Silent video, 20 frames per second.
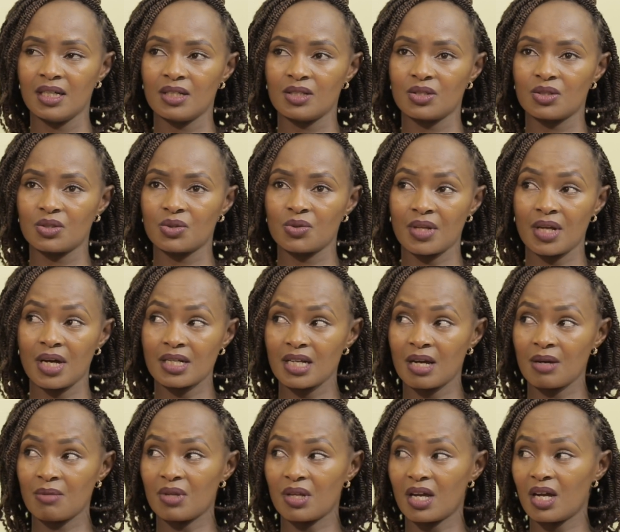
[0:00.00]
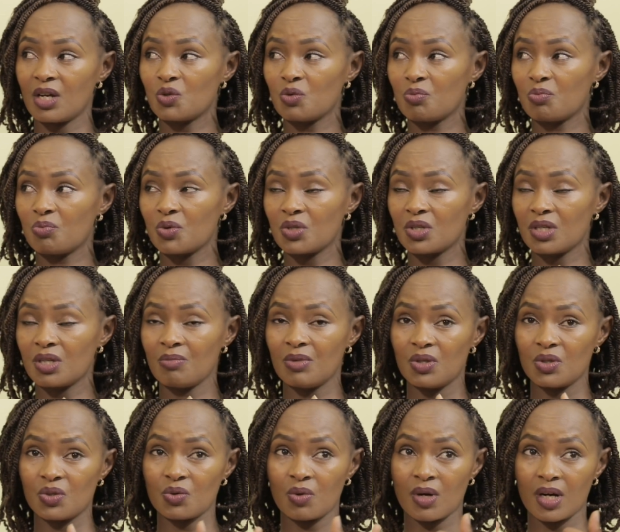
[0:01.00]
So that time they had to put him
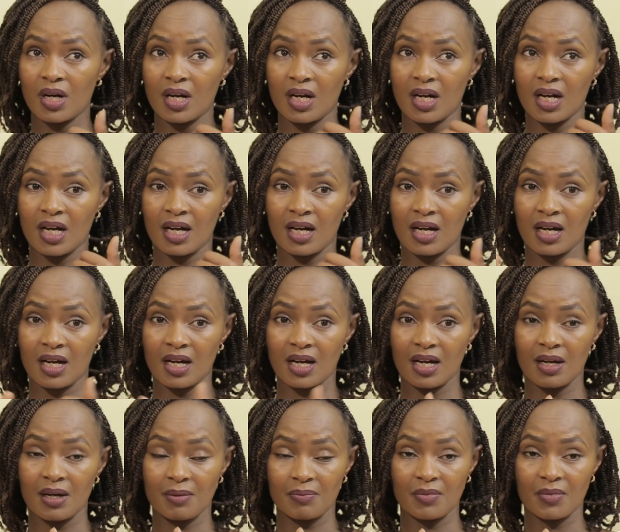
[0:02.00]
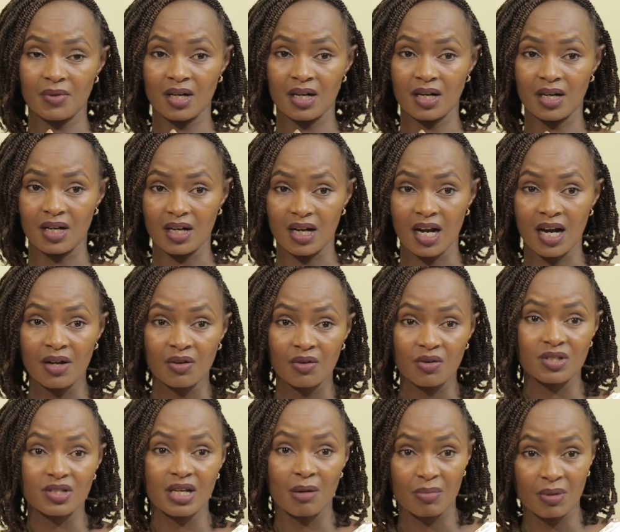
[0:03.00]
into an
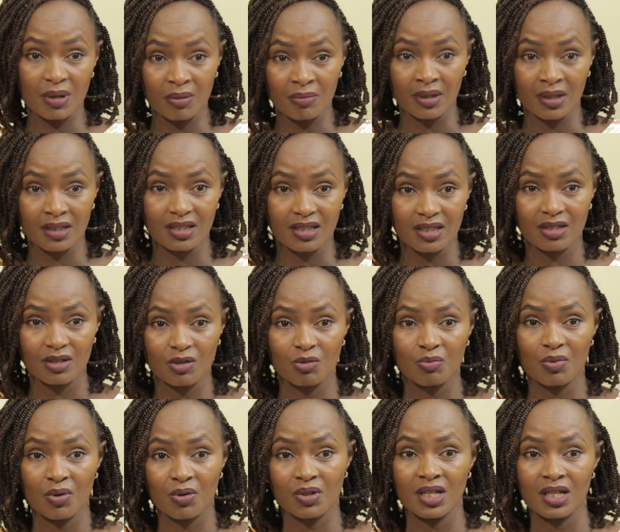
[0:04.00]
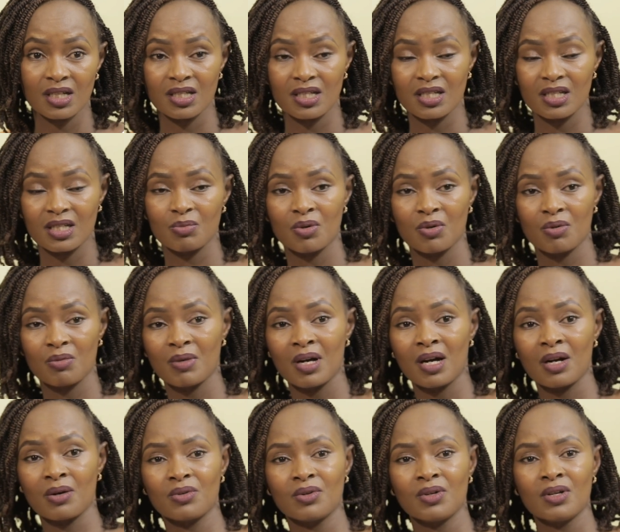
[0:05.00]
iron supplement to protect his bone
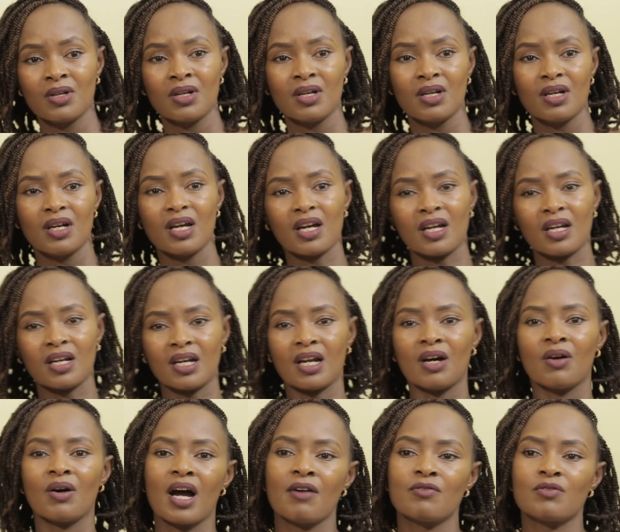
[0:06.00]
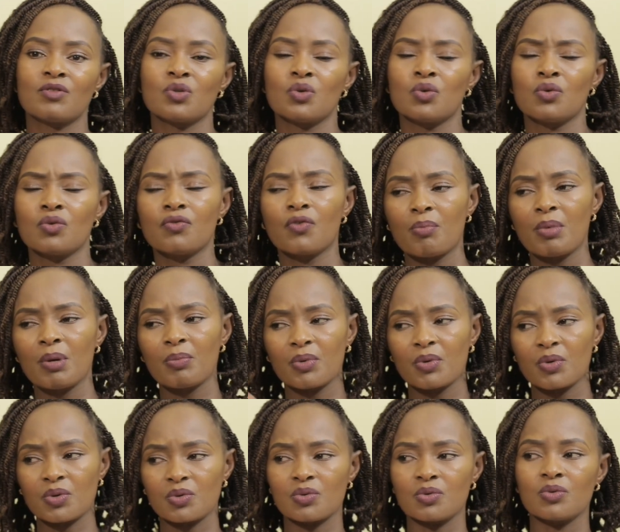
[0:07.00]
marrow. And now I have to look for
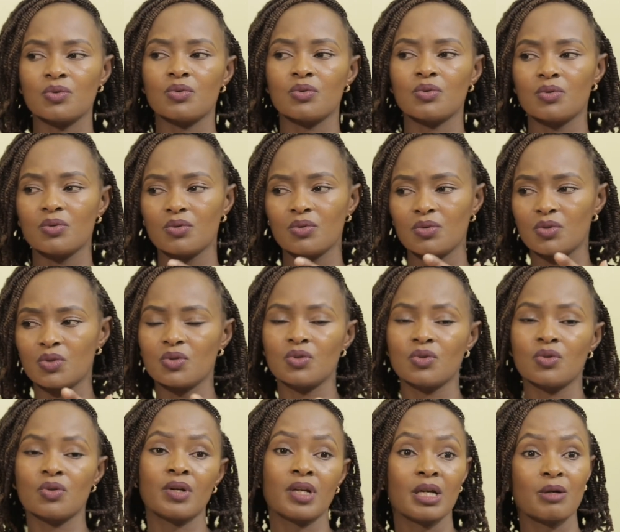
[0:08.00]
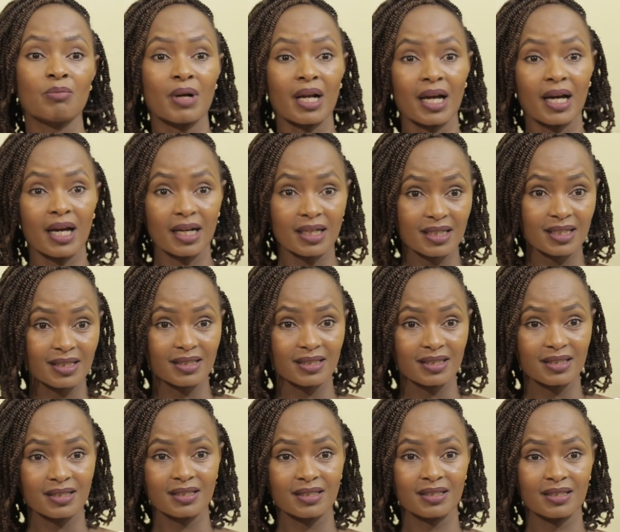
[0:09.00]
people to donate blood
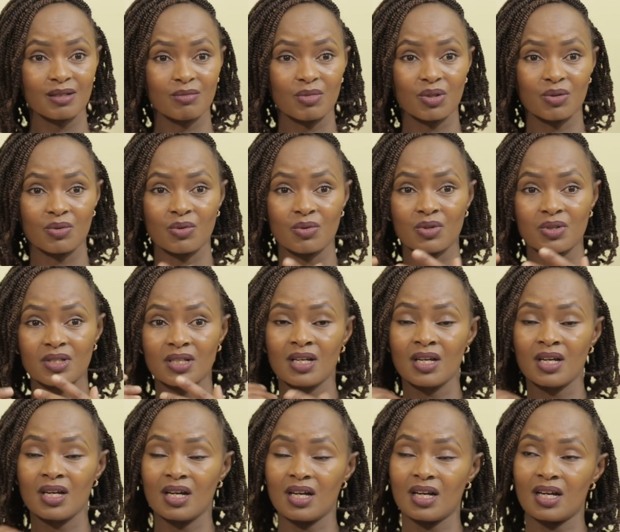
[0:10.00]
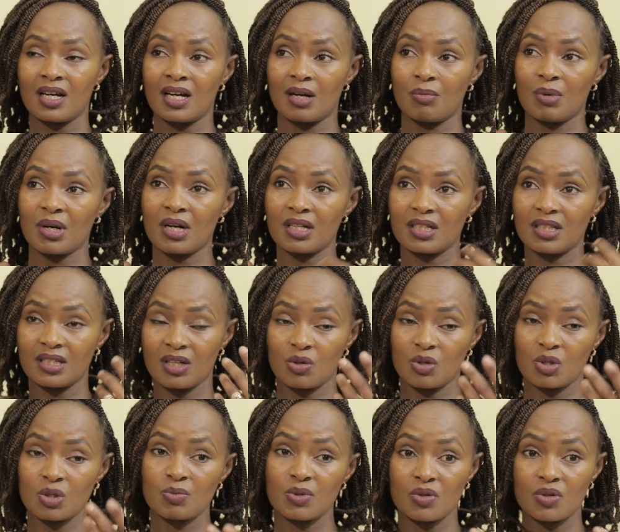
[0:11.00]
because apparently the
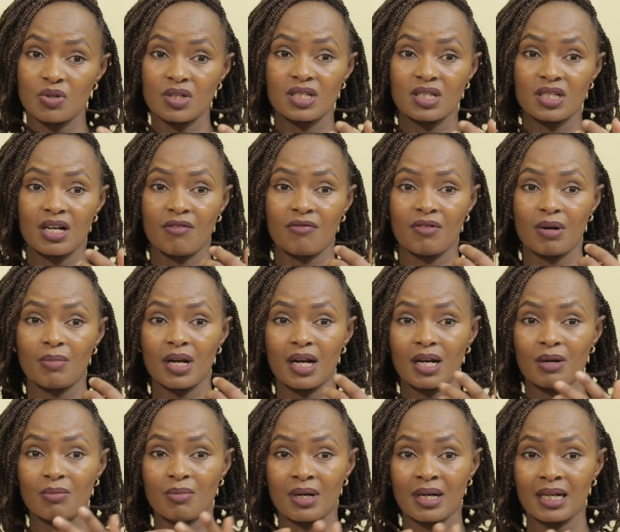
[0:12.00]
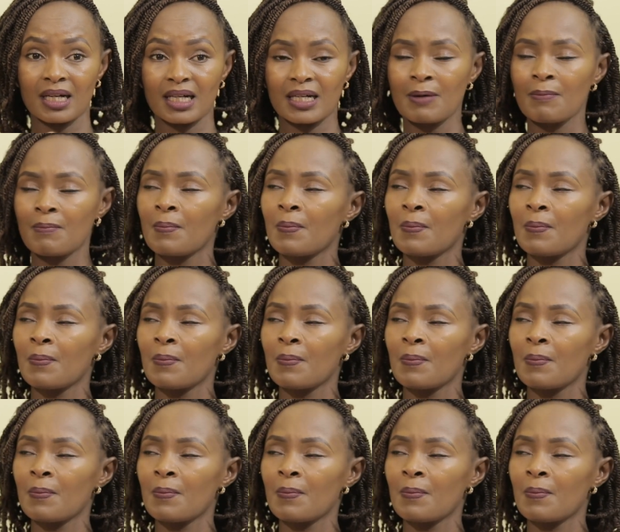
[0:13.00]
hospital didn't have a blood bank.